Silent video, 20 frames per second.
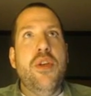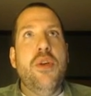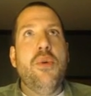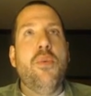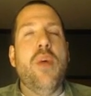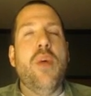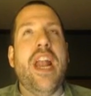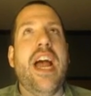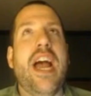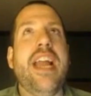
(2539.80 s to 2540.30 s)

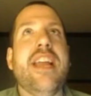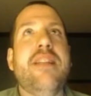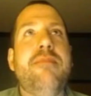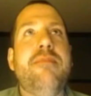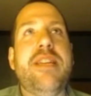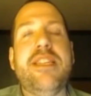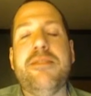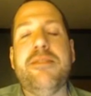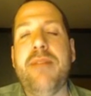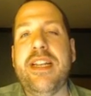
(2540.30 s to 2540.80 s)
when I can
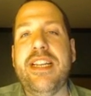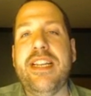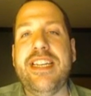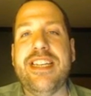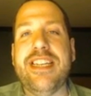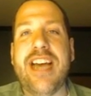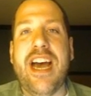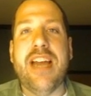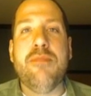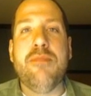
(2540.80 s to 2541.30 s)
be spending
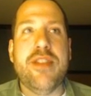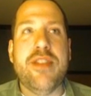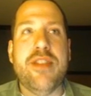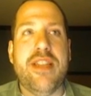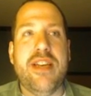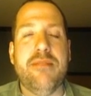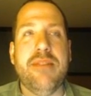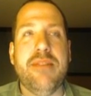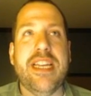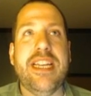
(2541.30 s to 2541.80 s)
time with
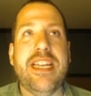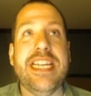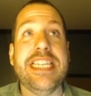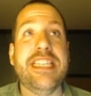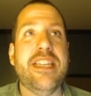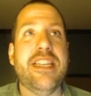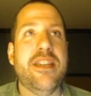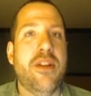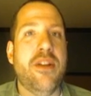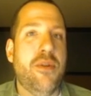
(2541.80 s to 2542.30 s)
them, getting
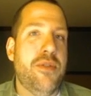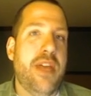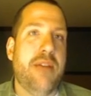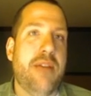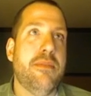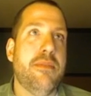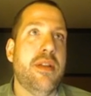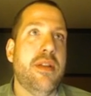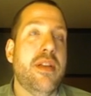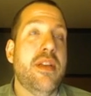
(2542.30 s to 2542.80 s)
to know
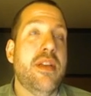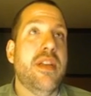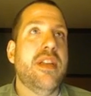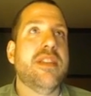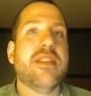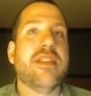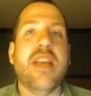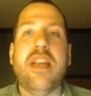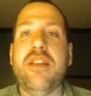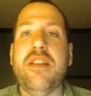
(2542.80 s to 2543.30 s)
them?
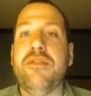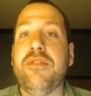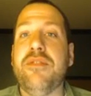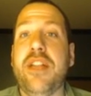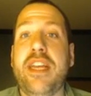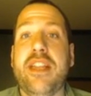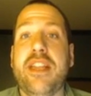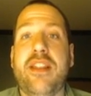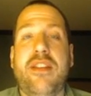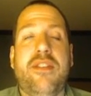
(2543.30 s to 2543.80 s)
It's kind of
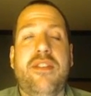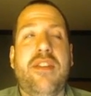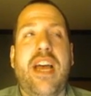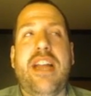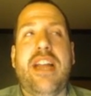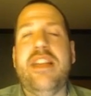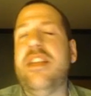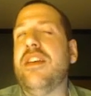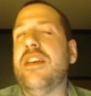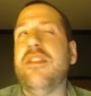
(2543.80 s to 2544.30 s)
like this
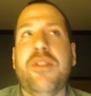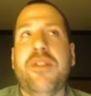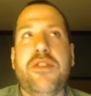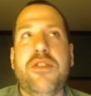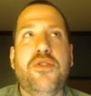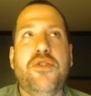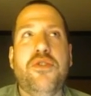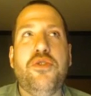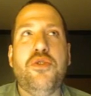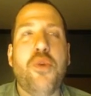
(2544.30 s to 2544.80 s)
idea of a
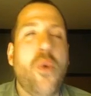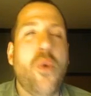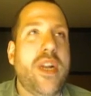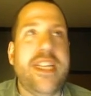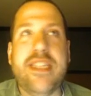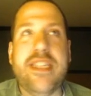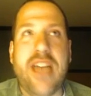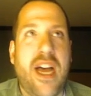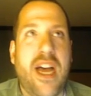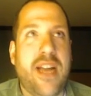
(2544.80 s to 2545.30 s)

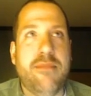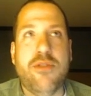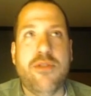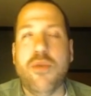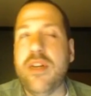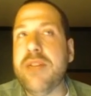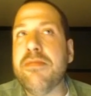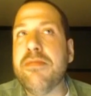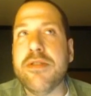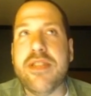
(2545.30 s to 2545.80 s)

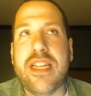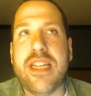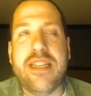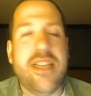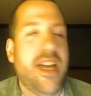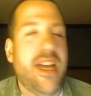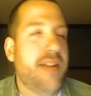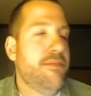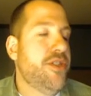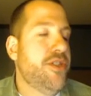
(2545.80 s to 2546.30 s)
20%
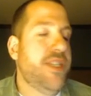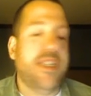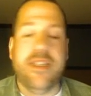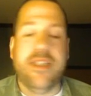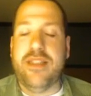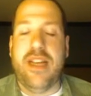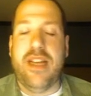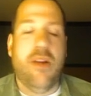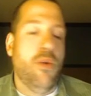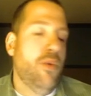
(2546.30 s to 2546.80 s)
time
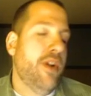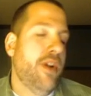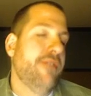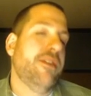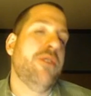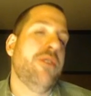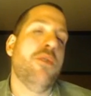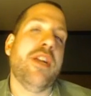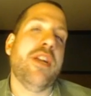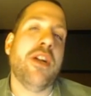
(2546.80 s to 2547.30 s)
genius hour, whatever
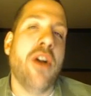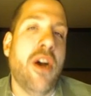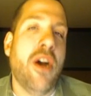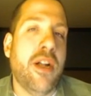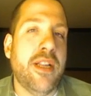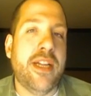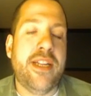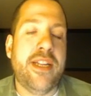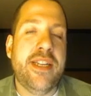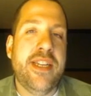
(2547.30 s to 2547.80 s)
you want to
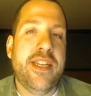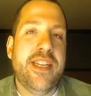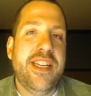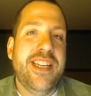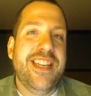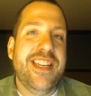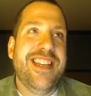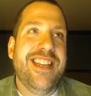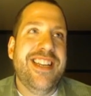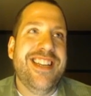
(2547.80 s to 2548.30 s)
call it.
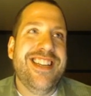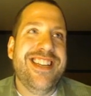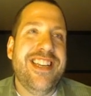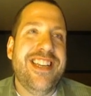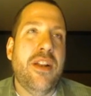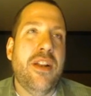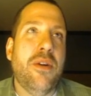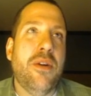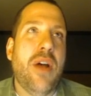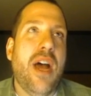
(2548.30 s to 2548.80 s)

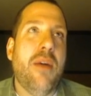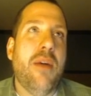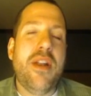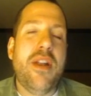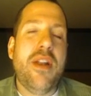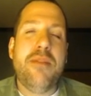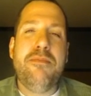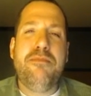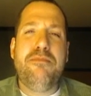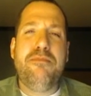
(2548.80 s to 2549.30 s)
I
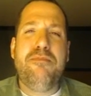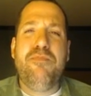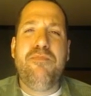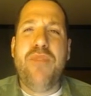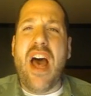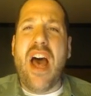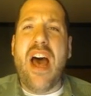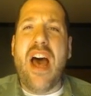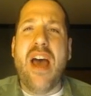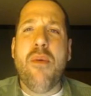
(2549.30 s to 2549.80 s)

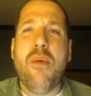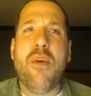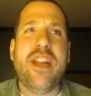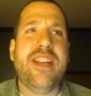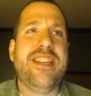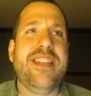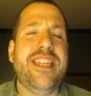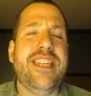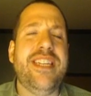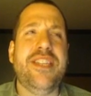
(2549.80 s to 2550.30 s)
want to
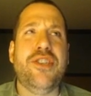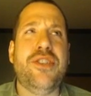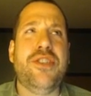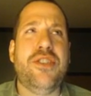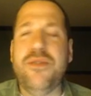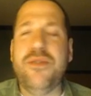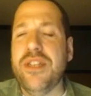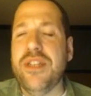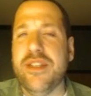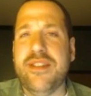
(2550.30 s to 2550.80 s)
teach
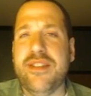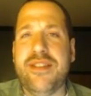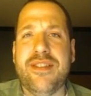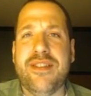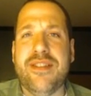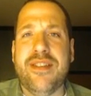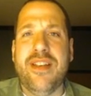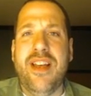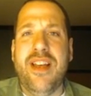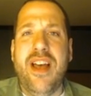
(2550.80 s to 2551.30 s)

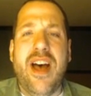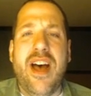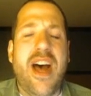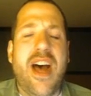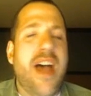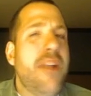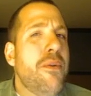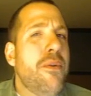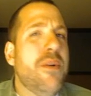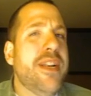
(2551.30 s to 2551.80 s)
students.
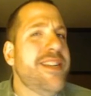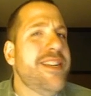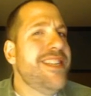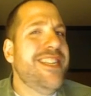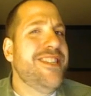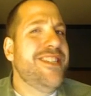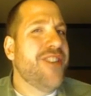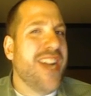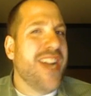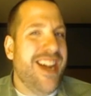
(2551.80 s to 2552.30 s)
I don't want to
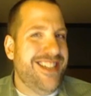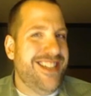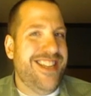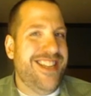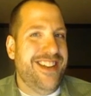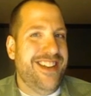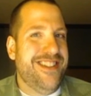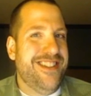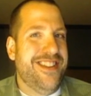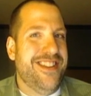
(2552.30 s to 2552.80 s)
teach
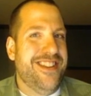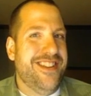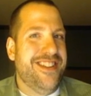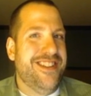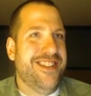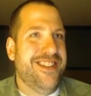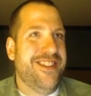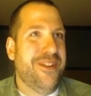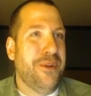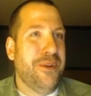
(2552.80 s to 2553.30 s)
content.
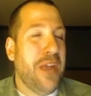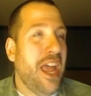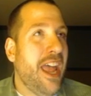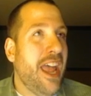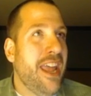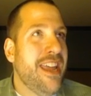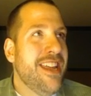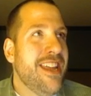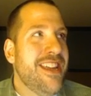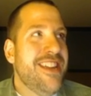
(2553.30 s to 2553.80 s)

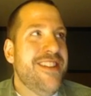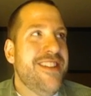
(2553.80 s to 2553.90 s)
Okay?